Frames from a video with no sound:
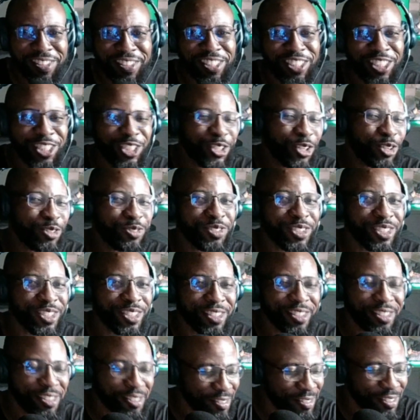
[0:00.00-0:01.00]

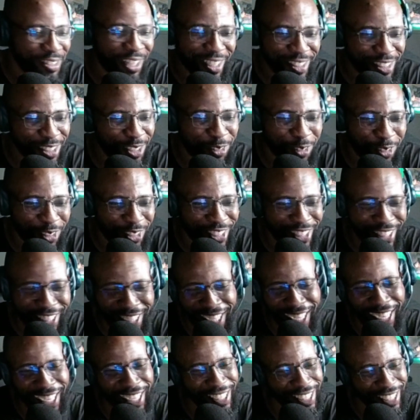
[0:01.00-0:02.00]
jovial. That's the word,
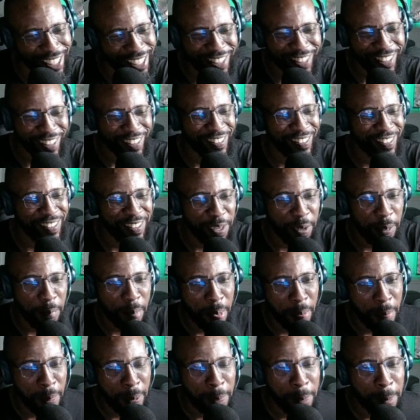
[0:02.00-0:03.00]
yeah. Let's go.
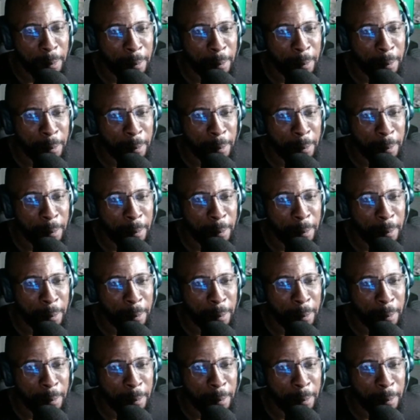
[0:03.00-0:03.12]
But